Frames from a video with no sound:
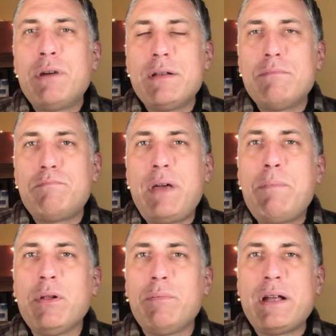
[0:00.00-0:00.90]
But
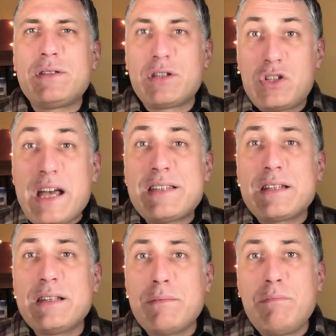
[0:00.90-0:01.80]
people have been
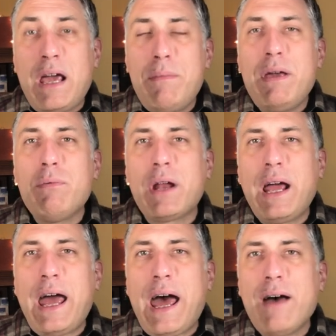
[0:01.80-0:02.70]
suggesting that maybe what
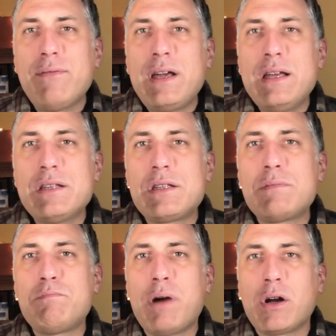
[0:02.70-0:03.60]
I have
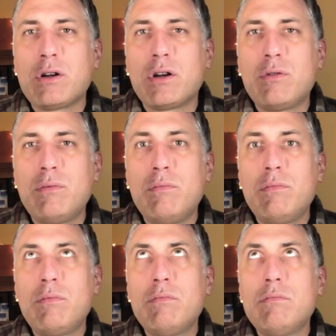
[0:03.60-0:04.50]
is Parker,
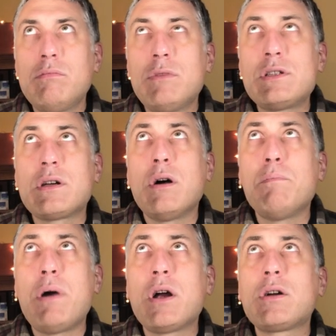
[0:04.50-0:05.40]
what's it
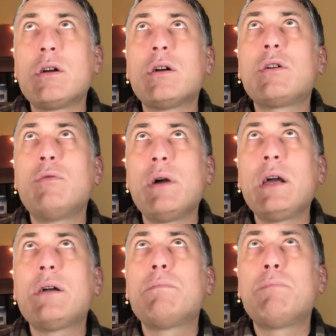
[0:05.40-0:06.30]
called? Parker
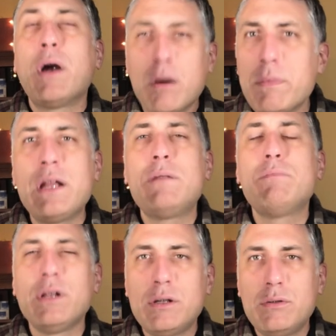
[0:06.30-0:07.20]
Quink
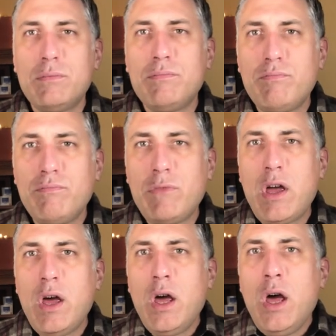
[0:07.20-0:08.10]
permanent blue
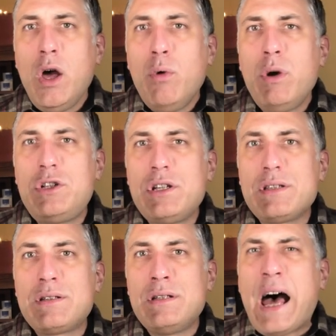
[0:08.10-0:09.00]
which
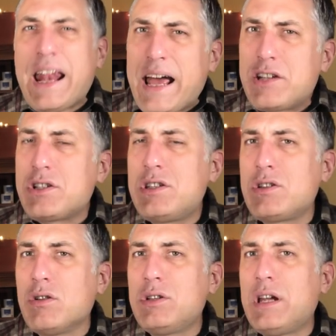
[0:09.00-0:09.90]
is not actually
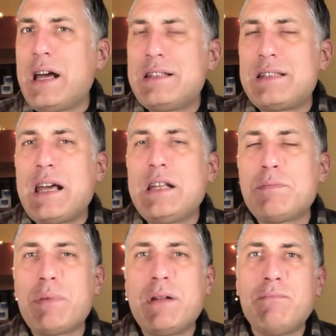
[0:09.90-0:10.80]
sold in the United
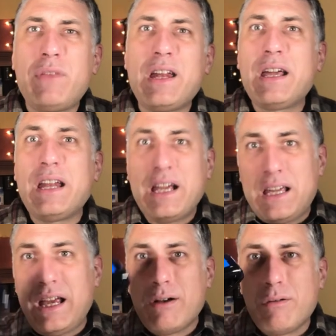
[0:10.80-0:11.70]
States, but then again, I
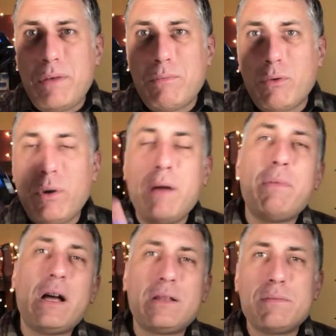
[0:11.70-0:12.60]
can't remember where I
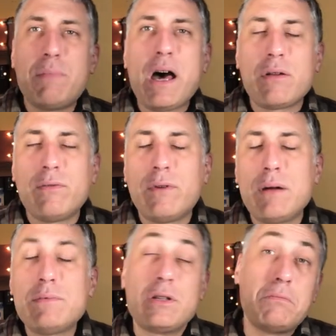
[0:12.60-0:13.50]
bought the bottle
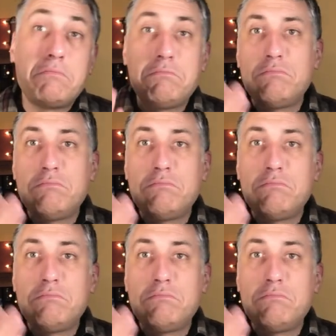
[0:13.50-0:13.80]
from, so